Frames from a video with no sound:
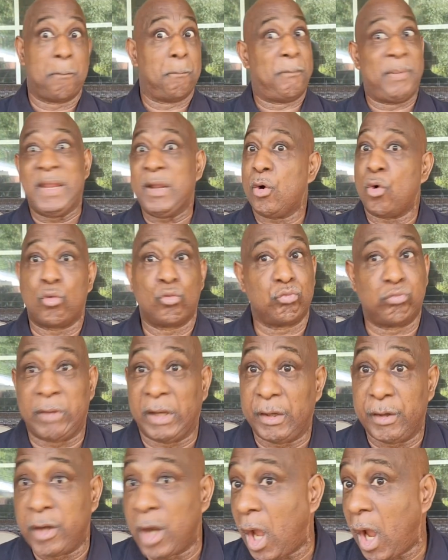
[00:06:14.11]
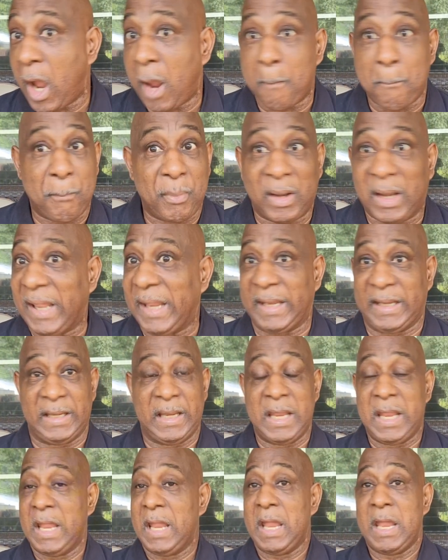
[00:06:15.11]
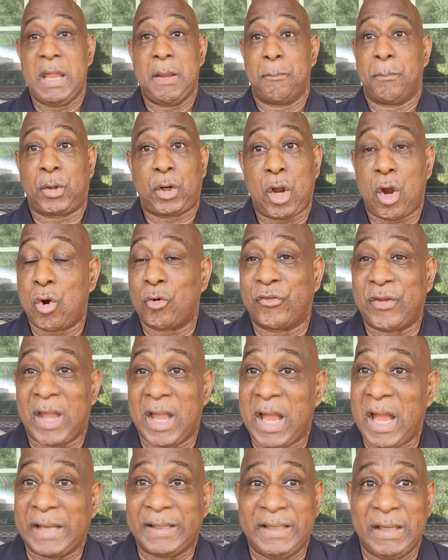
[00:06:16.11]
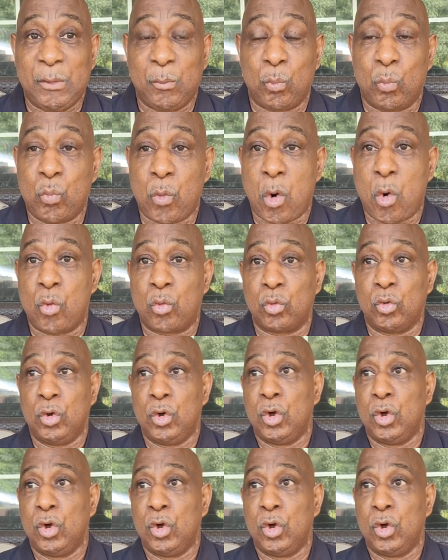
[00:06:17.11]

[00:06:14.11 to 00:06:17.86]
Bill did not play because I didn't want